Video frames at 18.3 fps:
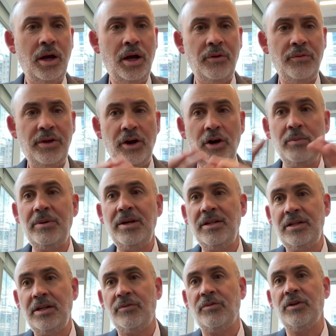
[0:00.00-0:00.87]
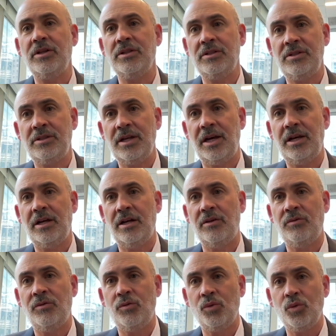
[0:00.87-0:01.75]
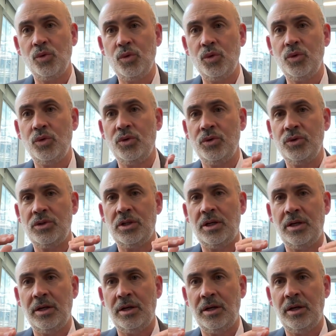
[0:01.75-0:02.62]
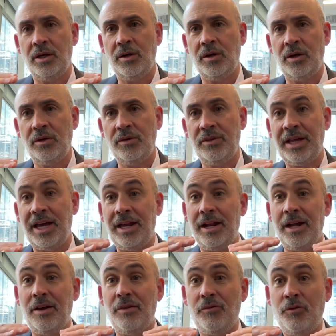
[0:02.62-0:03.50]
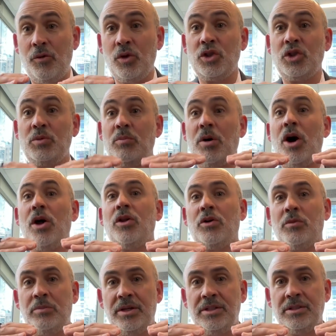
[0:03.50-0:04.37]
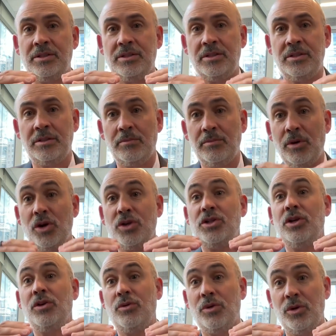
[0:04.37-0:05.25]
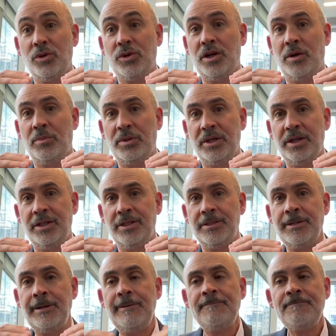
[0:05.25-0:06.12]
there to be a different set of rules that for smaller businesses, emerging growth companies.